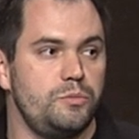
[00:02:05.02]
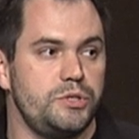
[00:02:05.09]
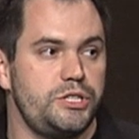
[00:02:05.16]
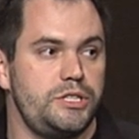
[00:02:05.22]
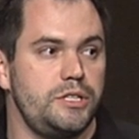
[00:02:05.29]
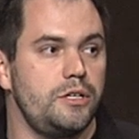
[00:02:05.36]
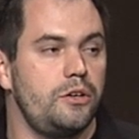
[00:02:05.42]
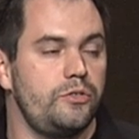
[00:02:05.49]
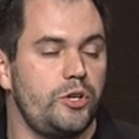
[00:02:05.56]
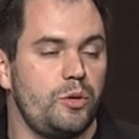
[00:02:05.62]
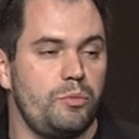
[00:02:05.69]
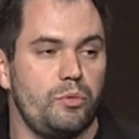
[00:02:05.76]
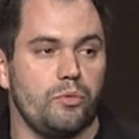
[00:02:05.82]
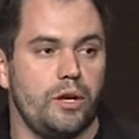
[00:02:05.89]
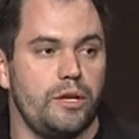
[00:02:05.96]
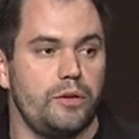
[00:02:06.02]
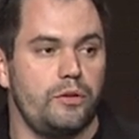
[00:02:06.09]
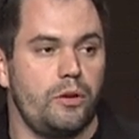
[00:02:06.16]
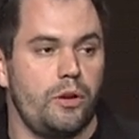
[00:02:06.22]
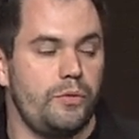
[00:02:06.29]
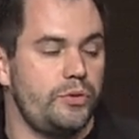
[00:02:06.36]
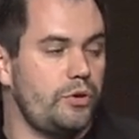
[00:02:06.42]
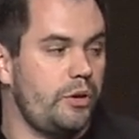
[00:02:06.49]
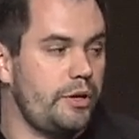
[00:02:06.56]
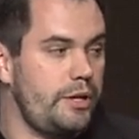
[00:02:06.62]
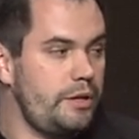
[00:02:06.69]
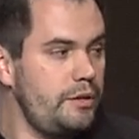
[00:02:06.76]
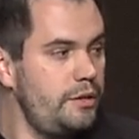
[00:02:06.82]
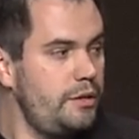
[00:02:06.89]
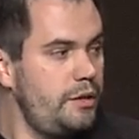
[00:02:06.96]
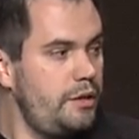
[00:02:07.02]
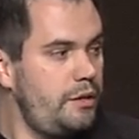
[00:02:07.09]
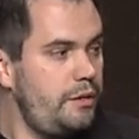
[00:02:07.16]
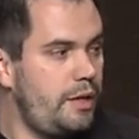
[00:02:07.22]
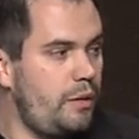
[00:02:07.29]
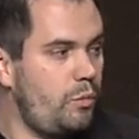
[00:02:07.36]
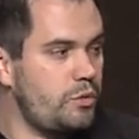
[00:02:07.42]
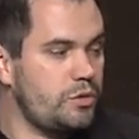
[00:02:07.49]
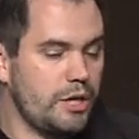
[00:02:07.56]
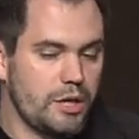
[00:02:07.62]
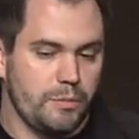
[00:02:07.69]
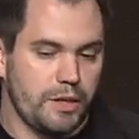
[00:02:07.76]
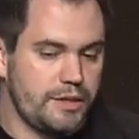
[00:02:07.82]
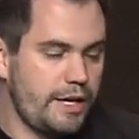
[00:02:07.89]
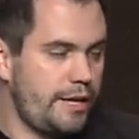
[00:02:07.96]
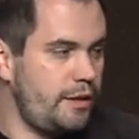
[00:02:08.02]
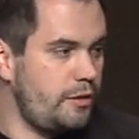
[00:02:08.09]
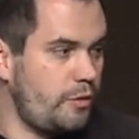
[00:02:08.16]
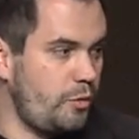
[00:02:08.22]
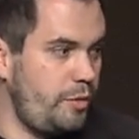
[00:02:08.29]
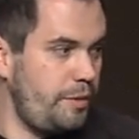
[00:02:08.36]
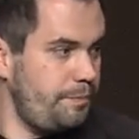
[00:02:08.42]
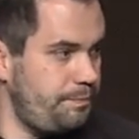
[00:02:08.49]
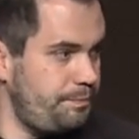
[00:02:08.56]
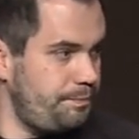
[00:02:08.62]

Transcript: machine code that'll be run on the target. And we'll talk about that in a little bit.